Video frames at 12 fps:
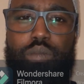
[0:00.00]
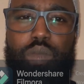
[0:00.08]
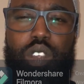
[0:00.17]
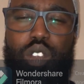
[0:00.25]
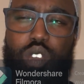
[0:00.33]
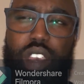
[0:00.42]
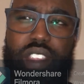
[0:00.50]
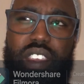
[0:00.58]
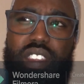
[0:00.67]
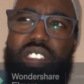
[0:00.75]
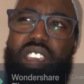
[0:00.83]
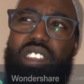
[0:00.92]
So at the end
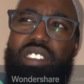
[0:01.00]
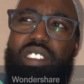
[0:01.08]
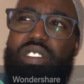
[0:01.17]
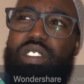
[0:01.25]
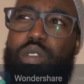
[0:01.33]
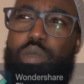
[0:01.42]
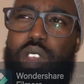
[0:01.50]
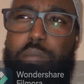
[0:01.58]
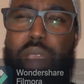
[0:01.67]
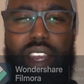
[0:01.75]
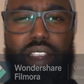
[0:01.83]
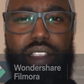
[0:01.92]
of the day, does there really
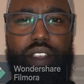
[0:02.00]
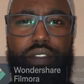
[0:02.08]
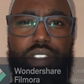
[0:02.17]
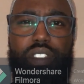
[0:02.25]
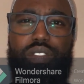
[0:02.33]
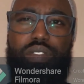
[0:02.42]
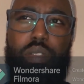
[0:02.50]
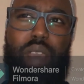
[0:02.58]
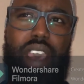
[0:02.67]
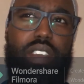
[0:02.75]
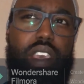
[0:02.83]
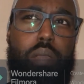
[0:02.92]
make any difference from
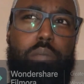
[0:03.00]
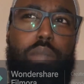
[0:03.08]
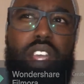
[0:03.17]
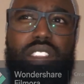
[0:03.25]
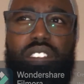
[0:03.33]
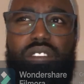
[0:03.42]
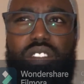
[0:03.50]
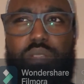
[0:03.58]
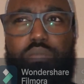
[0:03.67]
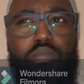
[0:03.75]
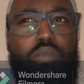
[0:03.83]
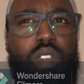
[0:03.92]
having an implanted chip
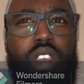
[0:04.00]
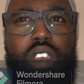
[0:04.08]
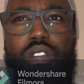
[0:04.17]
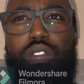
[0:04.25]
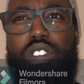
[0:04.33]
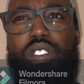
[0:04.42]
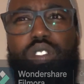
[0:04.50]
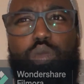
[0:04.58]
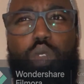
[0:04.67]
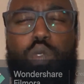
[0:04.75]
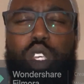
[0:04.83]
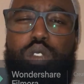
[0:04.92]
versus
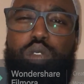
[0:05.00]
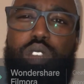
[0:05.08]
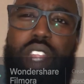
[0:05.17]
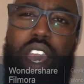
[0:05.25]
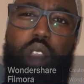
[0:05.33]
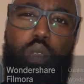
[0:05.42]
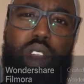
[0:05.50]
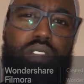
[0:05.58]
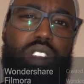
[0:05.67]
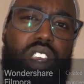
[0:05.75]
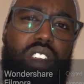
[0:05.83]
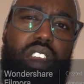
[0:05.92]
what we use now, whatever
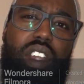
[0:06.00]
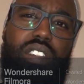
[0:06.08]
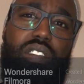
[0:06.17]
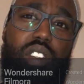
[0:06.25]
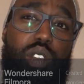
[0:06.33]
technologies,